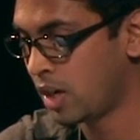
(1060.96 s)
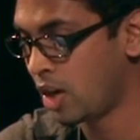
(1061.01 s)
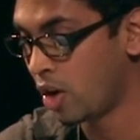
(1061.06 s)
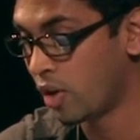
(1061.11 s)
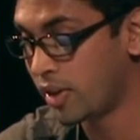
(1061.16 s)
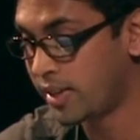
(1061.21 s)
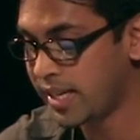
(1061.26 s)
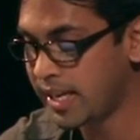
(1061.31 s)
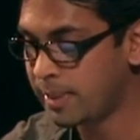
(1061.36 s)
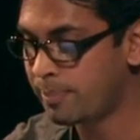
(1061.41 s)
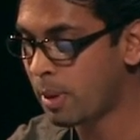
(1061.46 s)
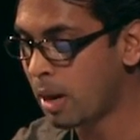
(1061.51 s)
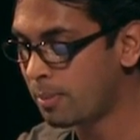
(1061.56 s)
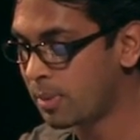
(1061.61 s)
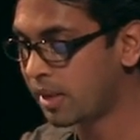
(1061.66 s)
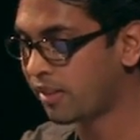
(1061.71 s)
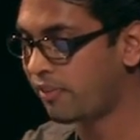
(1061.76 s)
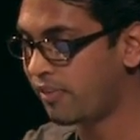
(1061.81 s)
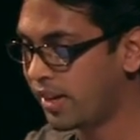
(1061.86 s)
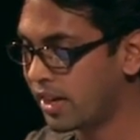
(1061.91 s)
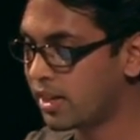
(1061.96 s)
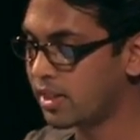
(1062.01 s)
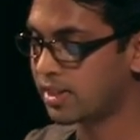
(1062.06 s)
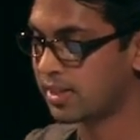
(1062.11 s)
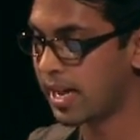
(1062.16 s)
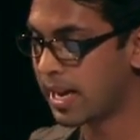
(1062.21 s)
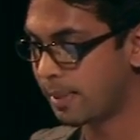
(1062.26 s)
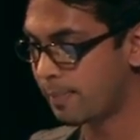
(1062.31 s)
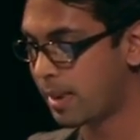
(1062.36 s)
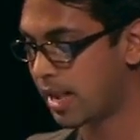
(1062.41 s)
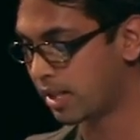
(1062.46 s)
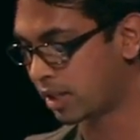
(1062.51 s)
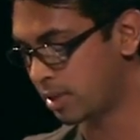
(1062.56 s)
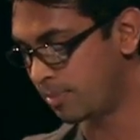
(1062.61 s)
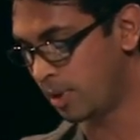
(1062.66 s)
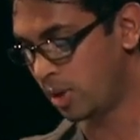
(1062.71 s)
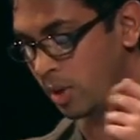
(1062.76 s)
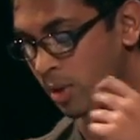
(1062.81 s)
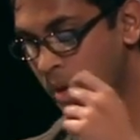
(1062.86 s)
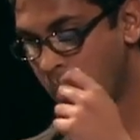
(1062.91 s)
Or indeed public figures like
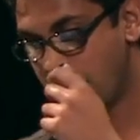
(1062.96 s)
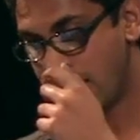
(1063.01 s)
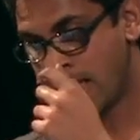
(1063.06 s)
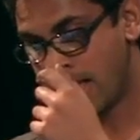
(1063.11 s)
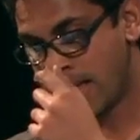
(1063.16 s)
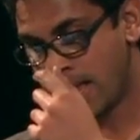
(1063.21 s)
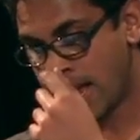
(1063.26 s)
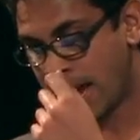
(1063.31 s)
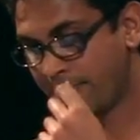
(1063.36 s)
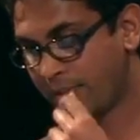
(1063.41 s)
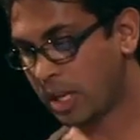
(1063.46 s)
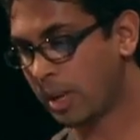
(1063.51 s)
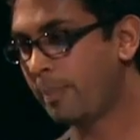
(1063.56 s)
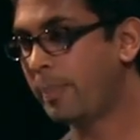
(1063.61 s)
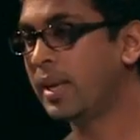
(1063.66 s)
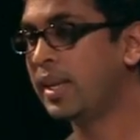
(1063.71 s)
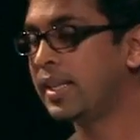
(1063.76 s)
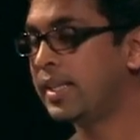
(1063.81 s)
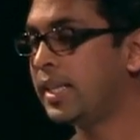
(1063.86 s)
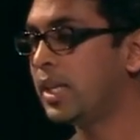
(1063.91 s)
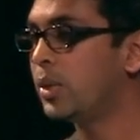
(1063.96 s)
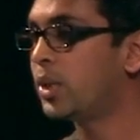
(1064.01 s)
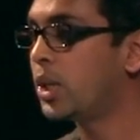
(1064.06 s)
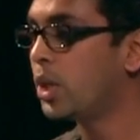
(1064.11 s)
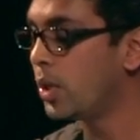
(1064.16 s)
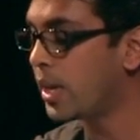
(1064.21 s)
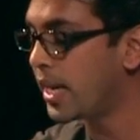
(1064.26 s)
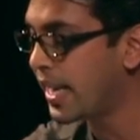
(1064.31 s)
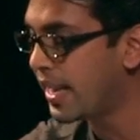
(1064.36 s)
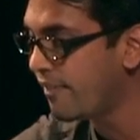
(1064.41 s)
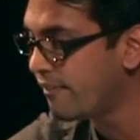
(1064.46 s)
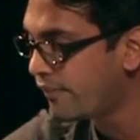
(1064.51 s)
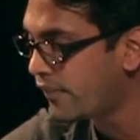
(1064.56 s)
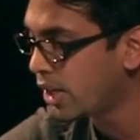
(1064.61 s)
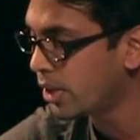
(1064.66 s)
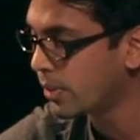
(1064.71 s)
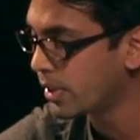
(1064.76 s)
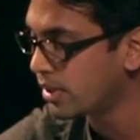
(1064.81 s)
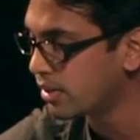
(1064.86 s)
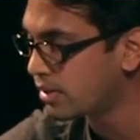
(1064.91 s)
Malcolm who have the ability to
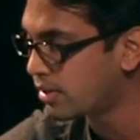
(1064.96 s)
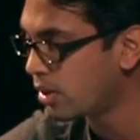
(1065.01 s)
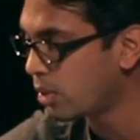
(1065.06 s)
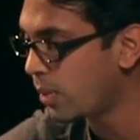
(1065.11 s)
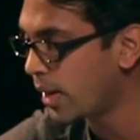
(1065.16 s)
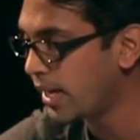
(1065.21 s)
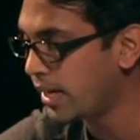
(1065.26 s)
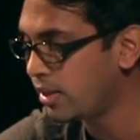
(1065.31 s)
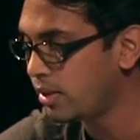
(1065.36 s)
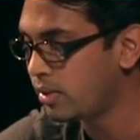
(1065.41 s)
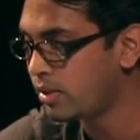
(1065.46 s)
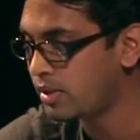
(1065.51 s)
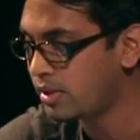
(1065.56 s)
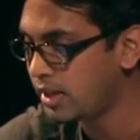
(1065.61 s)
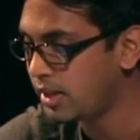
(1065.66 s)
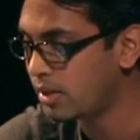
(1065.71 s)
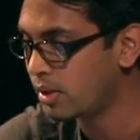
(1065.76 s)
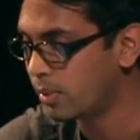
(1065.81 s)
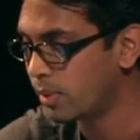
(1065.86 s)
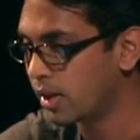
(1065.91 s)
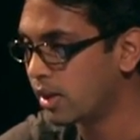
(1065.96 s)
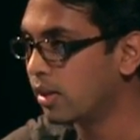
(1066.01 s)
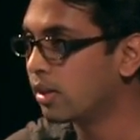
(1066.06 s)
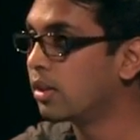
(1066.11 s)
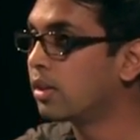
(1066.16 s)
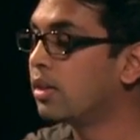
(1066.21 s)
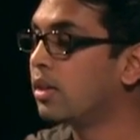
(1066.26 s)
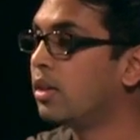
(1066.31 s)
influence the way you see the world.